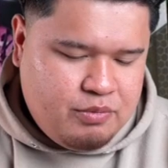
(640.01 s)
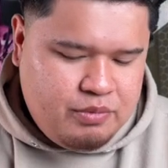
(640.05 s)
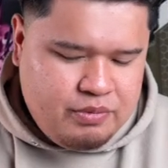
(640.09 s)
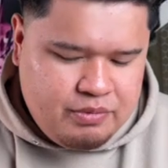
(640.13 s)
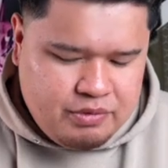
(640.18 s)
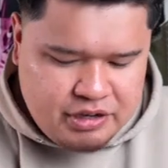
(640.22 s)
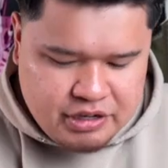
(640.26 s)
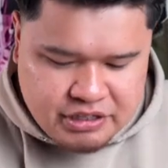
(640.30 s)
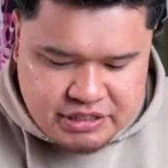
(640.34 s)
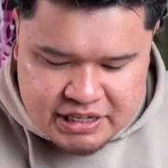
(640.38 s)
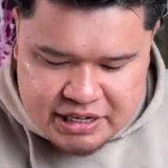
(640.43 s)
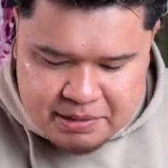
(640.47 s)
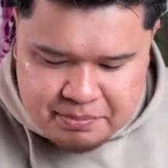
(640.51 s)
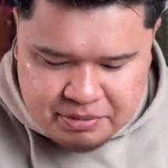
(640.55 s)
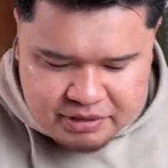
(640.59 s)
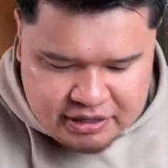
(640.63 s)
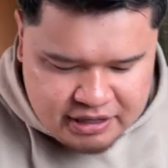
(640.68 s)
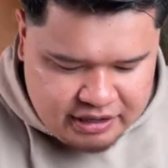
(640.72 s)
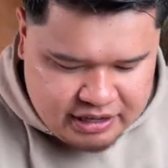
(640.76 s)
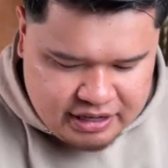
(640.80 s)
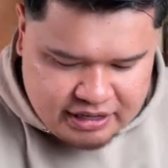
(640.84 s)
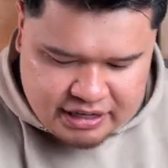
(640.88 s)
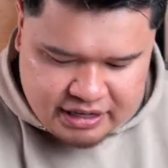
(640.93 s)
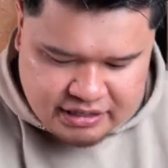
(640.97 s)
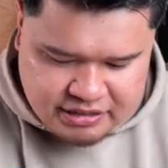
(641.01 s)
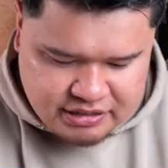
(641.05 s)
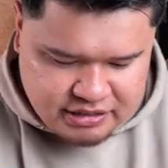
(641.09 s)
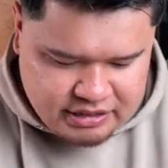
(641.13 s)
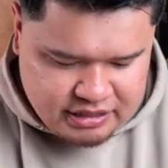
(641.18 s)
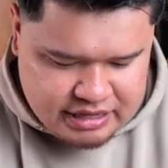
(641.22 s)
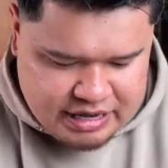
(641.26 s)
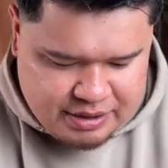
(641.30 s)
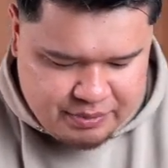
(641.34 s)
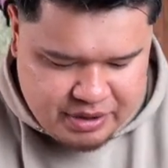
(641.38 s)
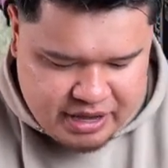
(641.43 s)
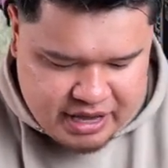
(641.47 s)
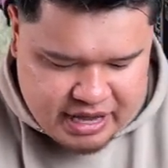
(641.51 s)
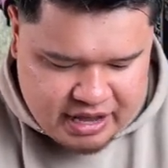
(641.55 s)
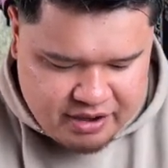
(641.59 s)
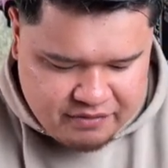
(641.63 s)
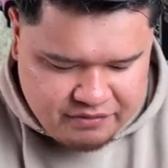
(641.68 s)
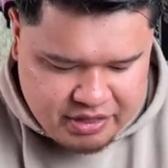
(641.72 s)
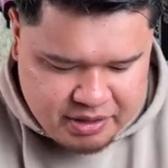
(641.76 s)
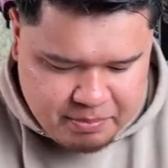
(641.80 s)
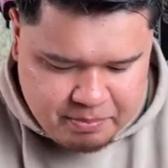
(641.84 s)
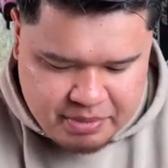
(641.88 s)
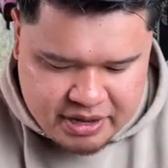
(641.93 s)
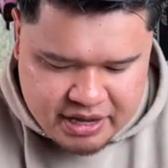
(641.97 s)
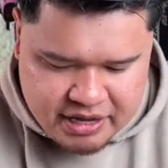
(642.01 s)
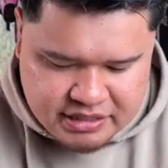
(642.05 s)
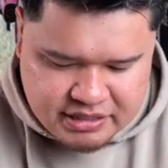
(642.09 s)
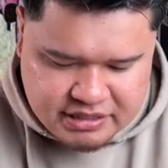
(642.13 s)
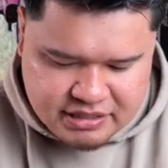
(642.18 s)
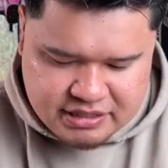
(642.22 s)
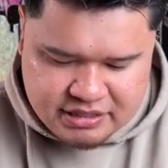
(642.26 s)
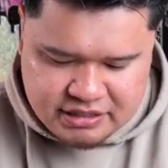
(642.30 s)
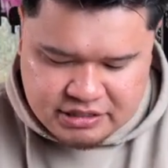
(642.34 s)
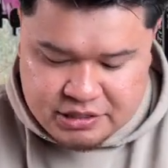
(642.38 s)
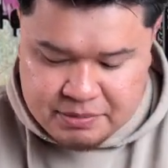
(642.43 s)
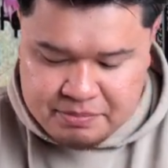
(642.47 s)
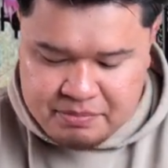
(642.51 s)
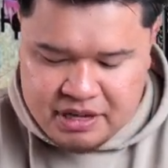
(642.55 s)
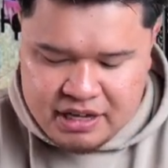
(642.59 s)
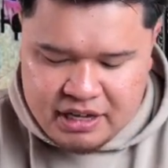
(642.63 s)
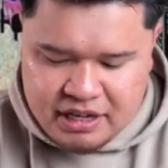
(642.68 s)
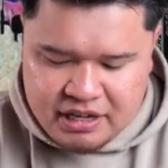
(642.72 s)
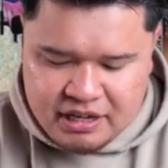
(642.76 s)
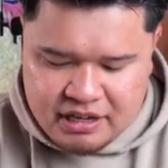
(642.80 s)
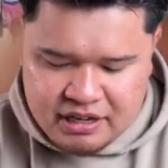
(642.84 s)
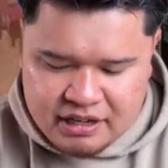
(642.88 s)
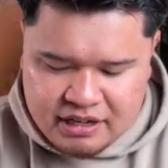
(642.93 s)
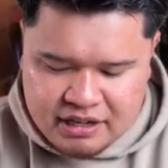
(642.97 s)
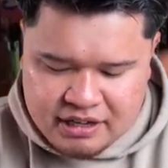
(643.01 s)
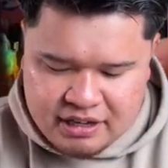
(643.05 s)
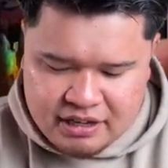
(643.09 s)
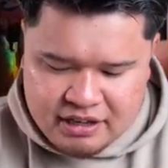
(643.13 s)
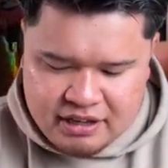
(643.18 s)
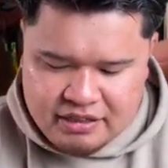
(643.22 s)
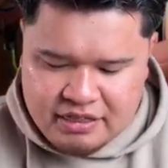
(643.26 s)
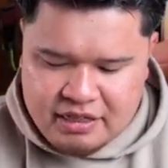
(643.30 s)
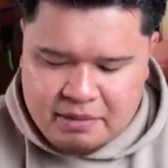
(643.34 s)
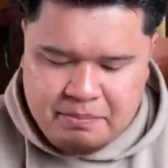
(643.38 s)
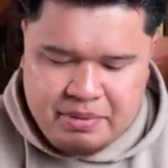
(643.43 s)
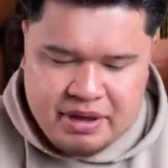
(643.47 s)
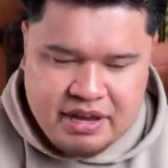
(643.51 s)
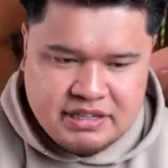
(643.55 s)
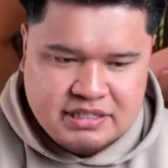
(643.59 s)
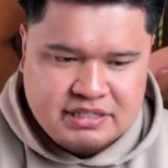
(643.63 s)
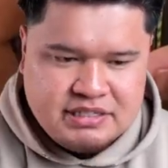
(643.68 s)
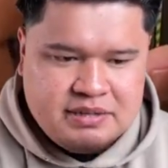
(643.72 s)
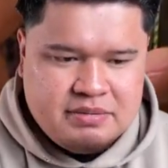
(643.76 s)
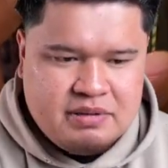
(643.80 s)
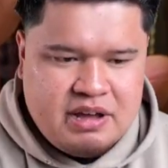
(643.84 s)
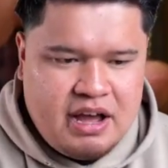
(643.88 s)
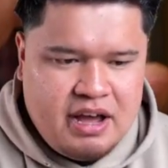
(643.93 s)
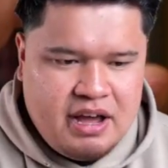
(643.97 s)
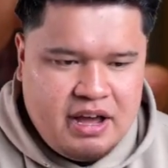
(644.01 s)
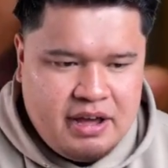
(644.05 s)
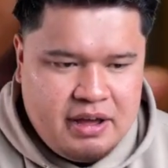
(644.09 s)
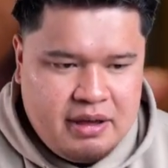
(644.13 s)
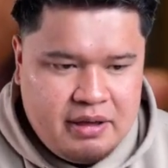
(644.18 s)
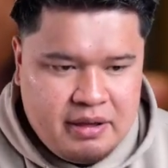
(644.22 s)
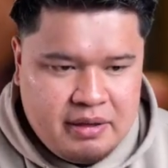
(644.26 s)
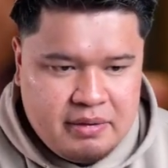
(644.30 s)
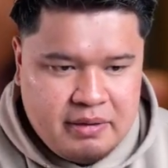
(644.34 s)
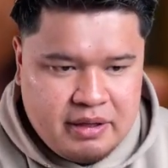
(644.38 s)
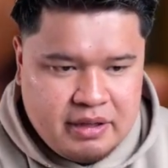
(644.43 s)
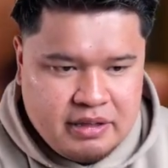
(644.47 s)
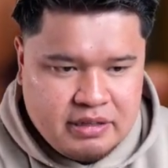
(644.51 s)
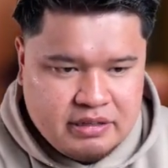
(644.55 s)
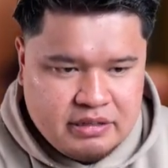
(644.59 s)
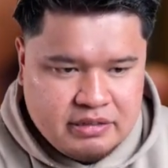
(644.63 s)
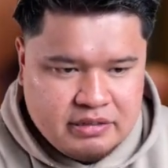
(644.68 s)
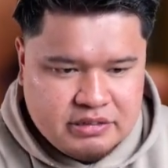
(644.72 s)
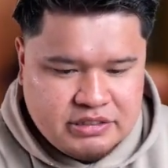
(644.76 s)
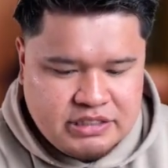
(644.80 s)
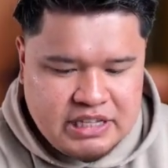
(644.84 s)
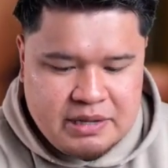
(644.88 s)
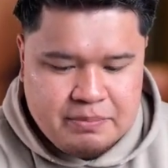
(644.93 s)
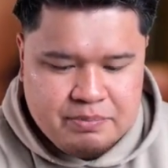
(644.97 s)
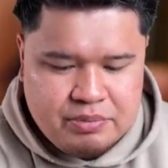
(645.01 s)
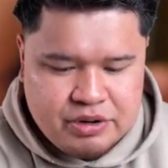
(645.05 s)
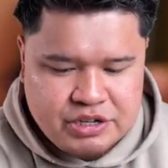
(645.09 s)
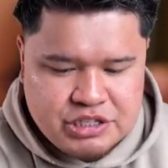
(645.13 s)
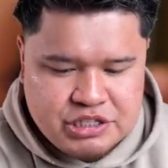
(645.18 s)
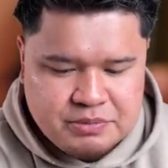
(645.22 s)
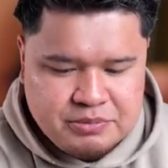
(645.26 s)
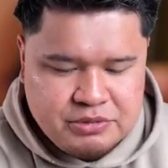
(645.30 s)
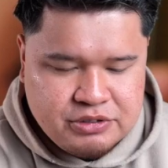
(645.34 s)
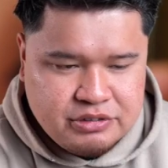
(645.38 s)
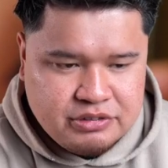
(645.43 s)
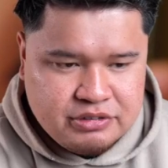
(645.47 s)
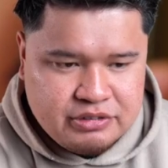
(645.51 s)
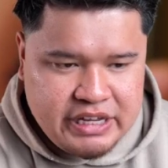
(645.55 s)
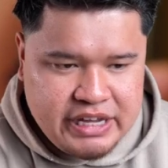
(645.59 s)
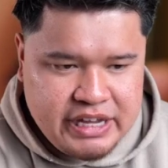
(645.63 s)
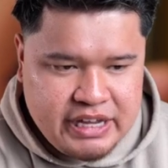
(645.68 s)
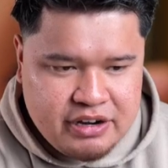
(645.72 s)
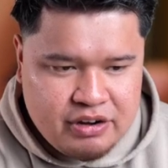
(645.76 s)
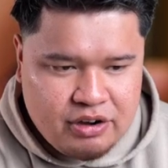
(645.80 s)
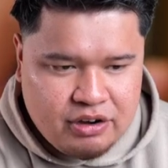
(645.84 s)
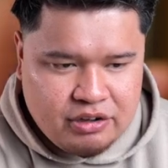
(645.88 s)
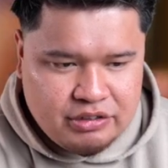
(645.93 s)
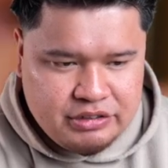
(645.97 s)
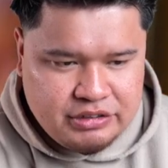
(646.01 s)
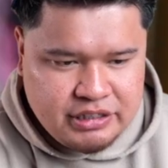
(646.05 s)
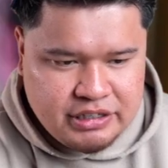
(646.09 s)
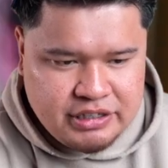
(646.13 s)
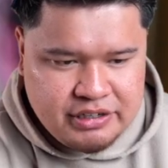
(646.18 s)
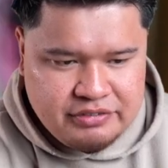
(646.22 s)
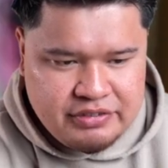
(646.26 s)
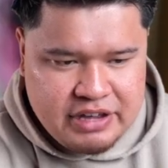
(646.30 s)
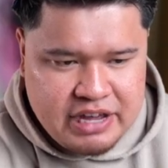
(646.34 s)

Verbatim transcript: Good team player, I guess. And we have the best, to me, the best team principal in all of